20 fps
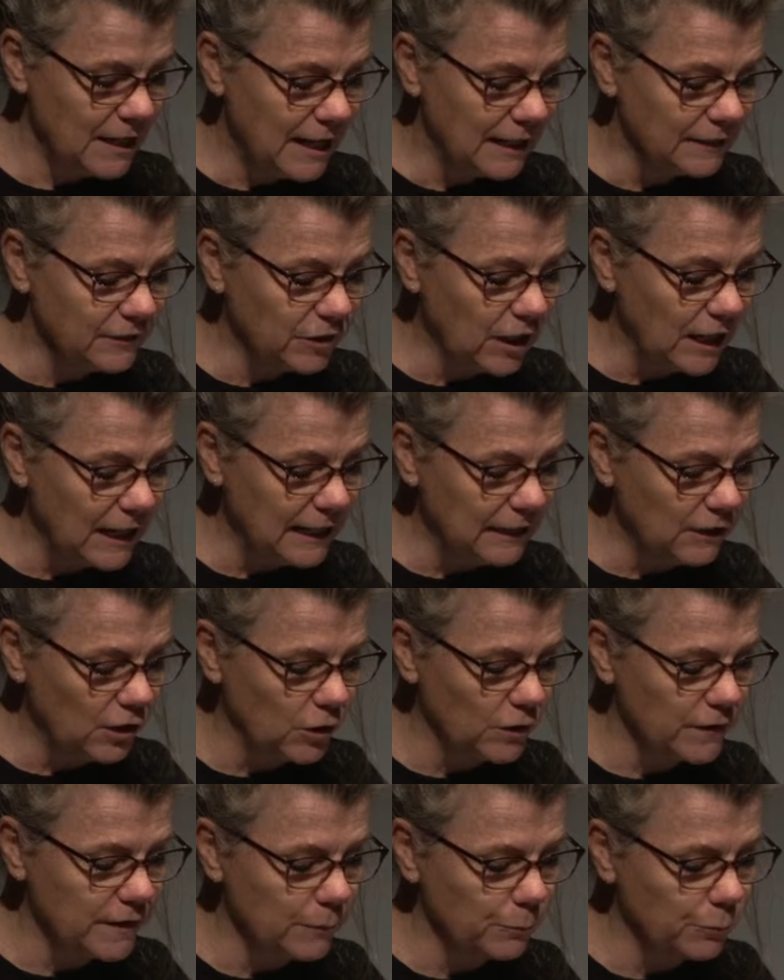A
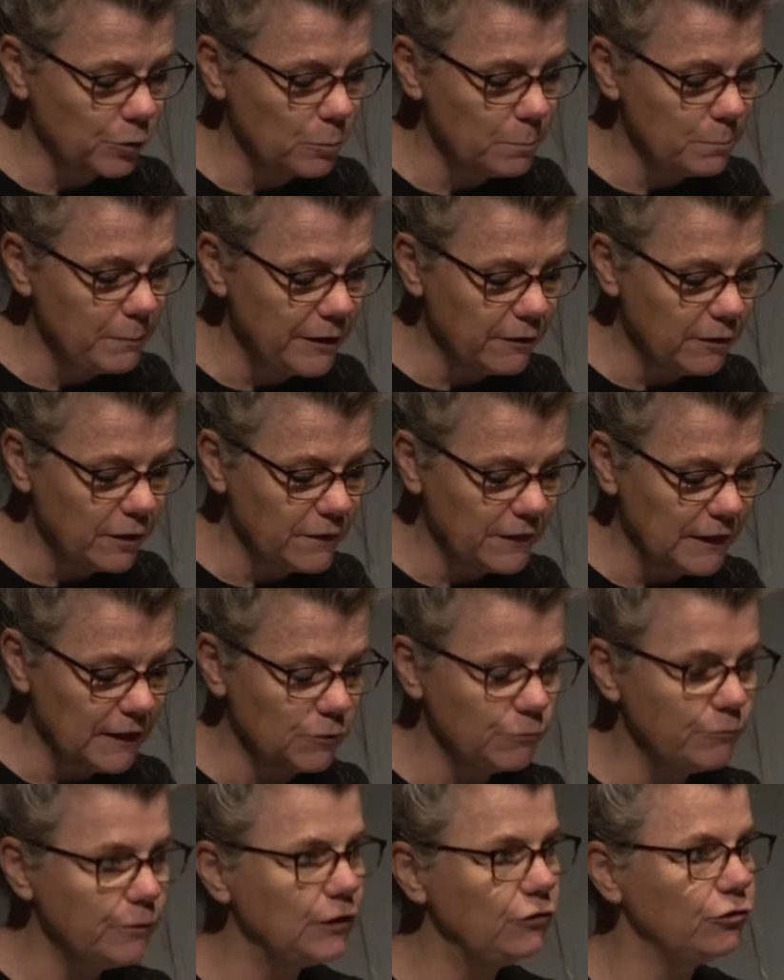dialogue that will mirror the
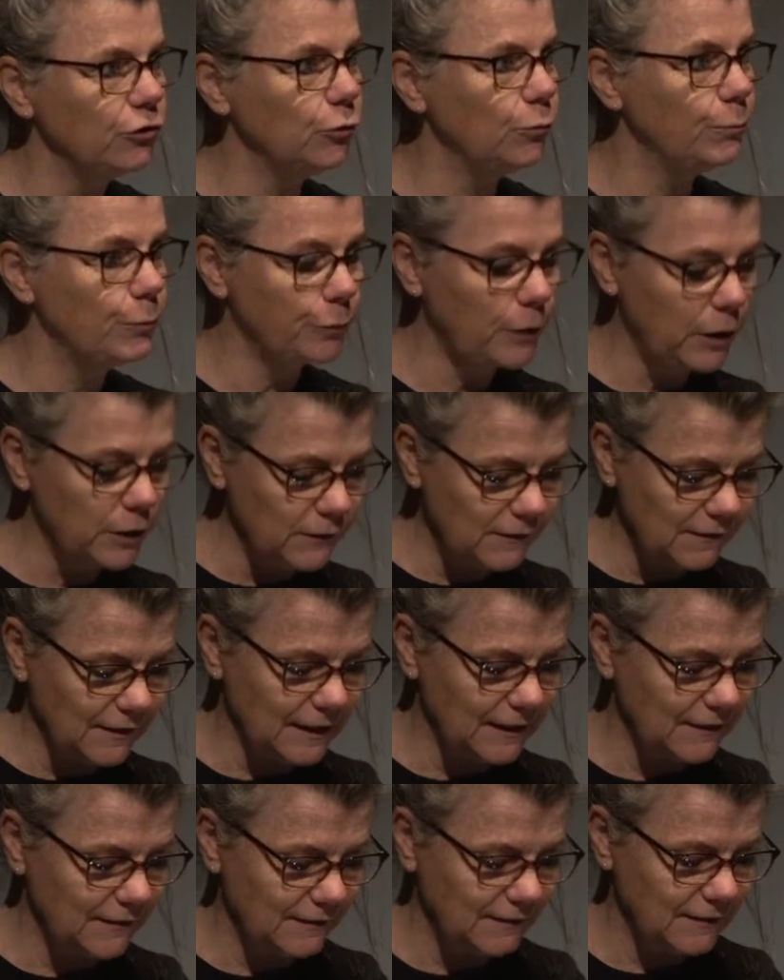original
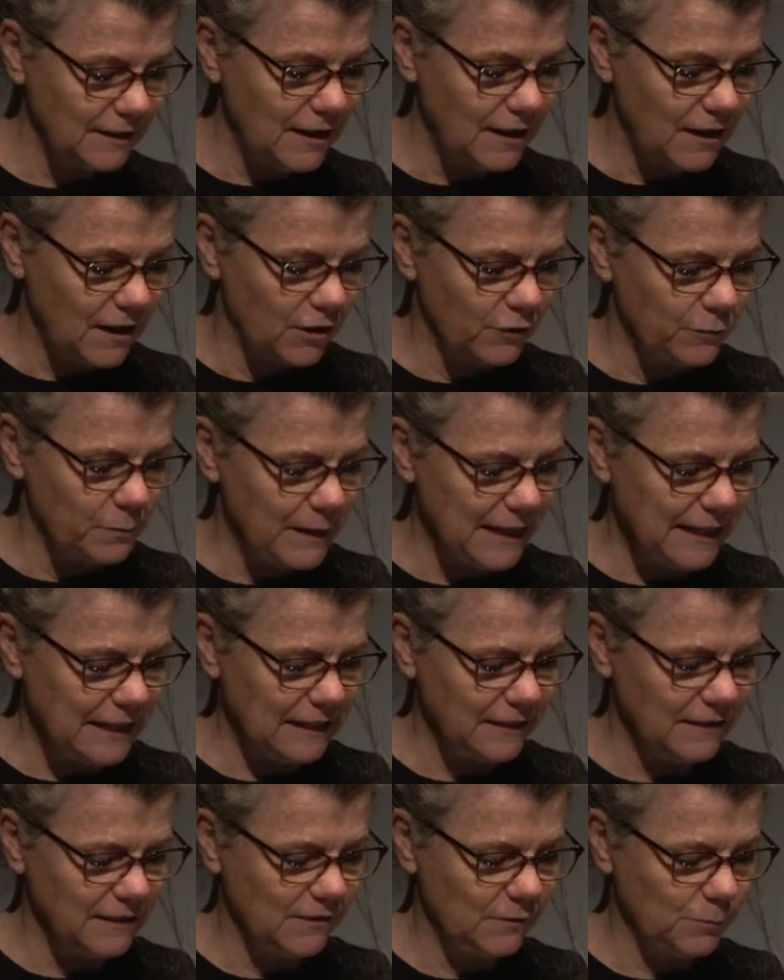process of
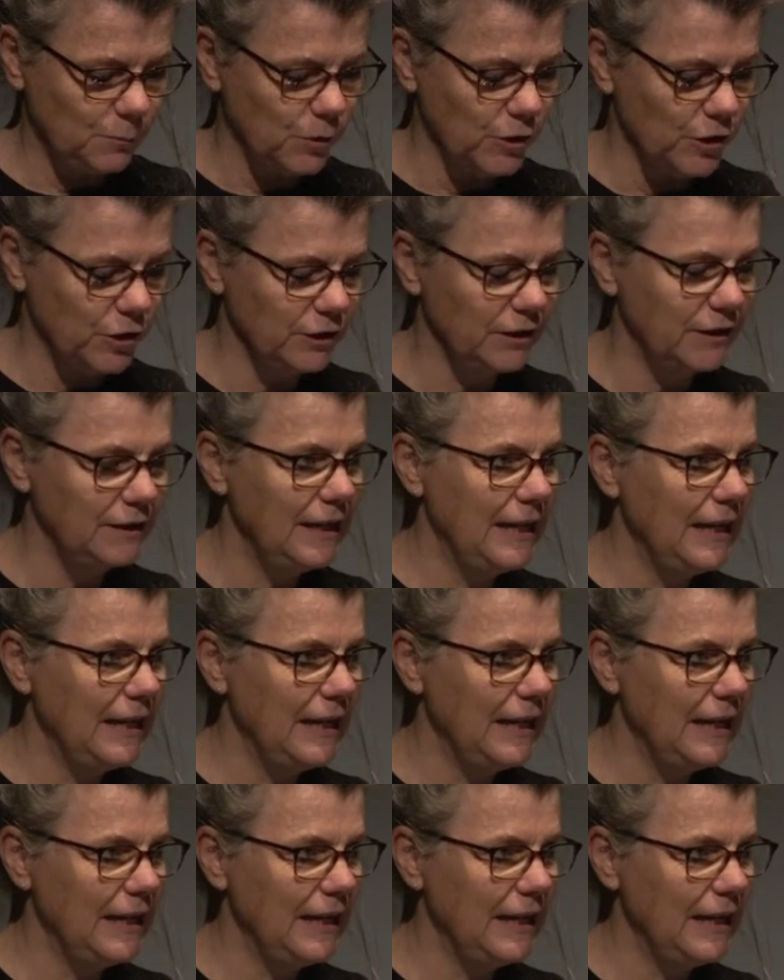making this work